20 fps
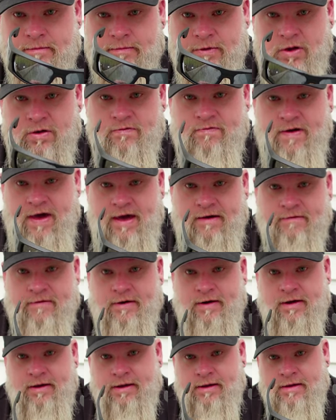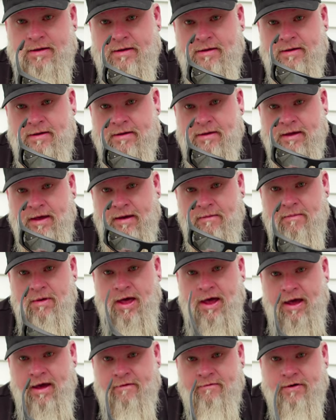new favorite and
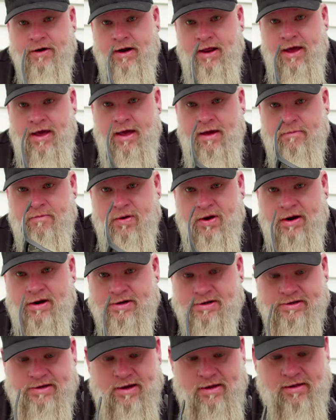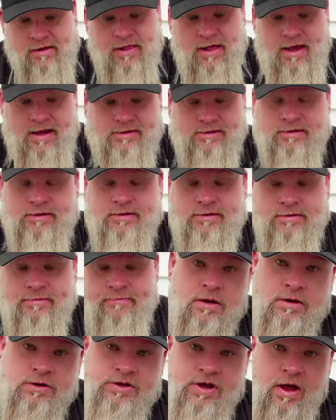my everyday pair of sunglasses.
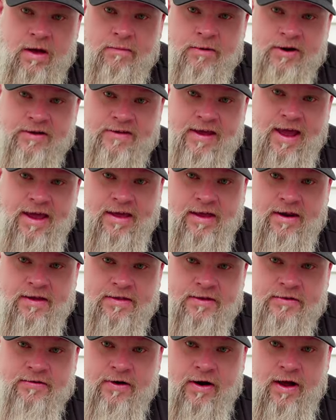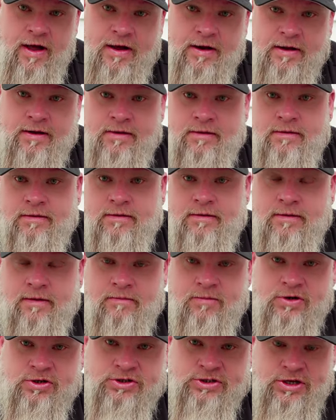So I'm going to take you to the truck.
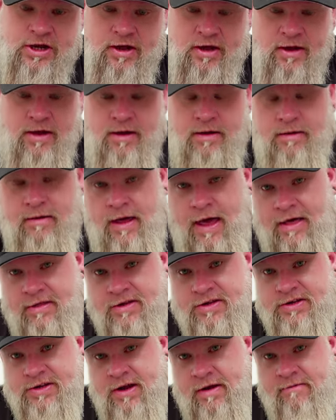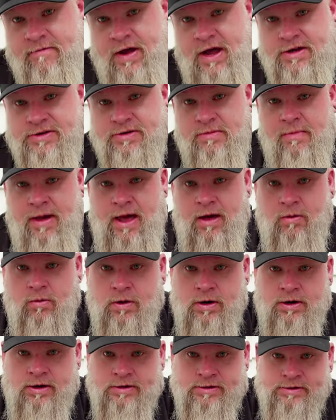I'm going to show you how the sun visor mount
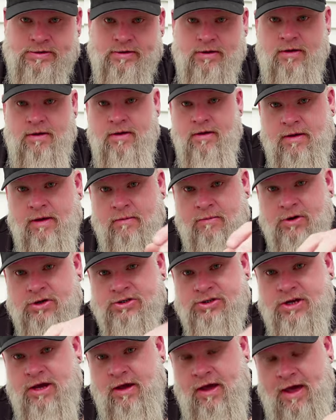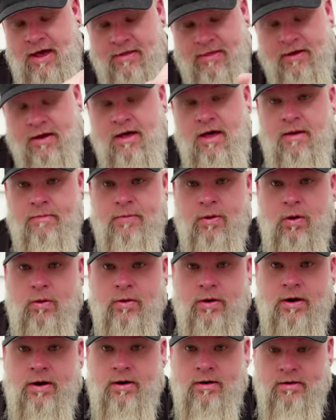works. I'm going to show you how the cup
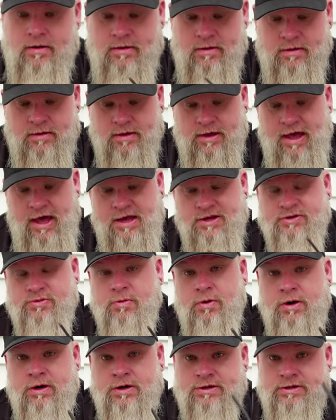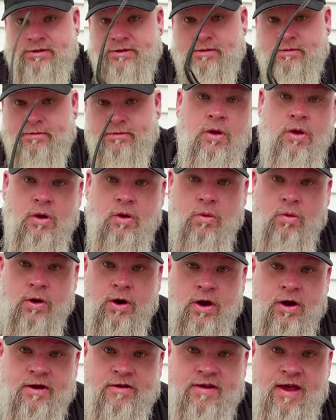holder case works. We're
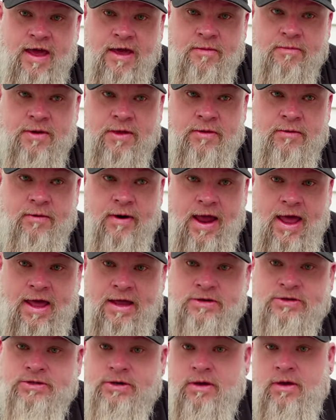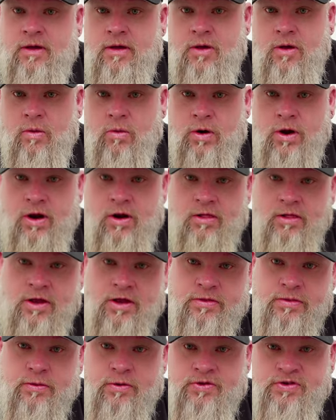going to take them to the range. We're going to
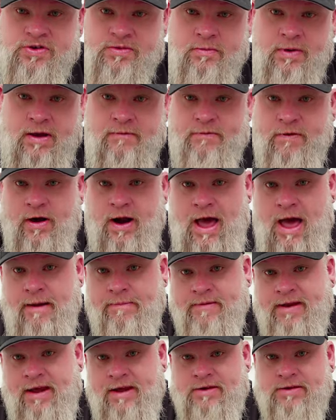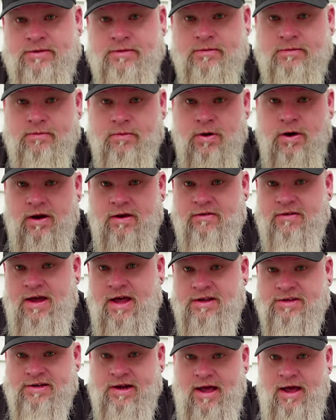look through some different optics. We're going to
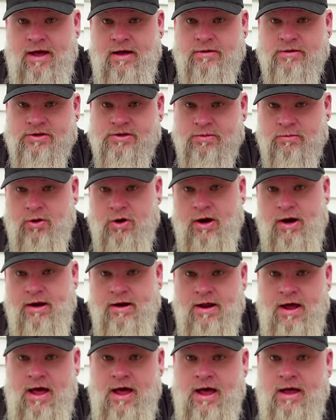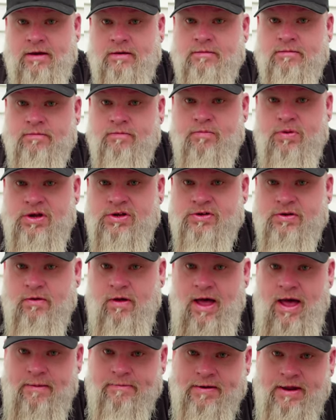test out some green dot pistol
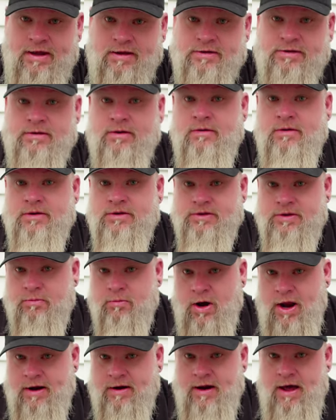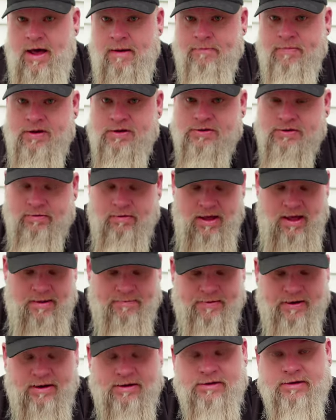optics, some red dot pistol
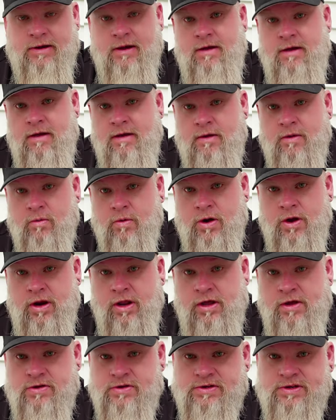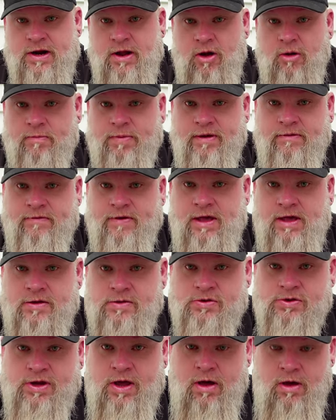optics. We're going to use an
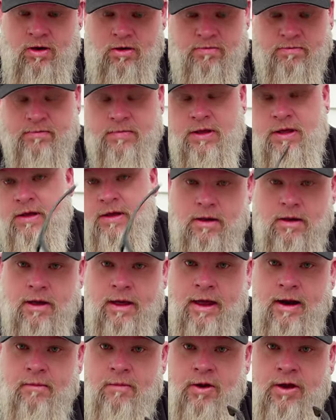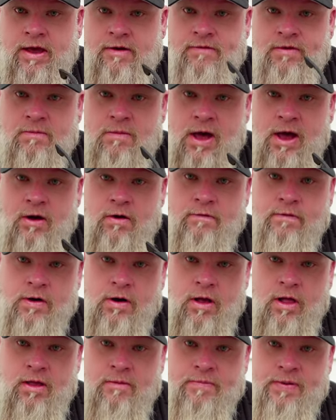LPVO scope and I'm going to give you my
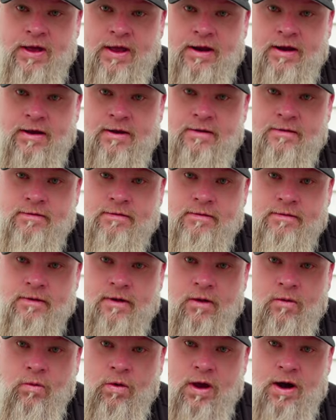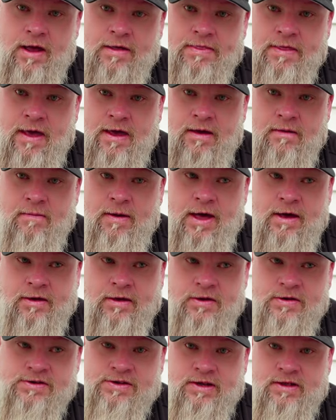overall opinion on what I think about
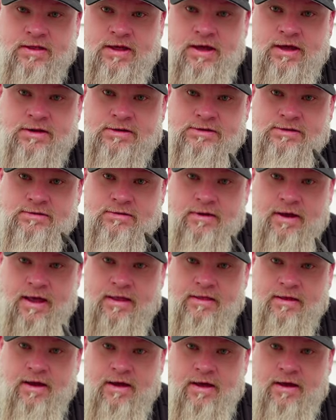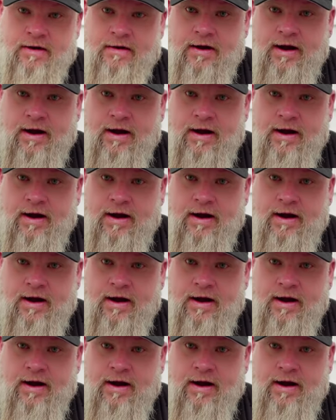using these at the gun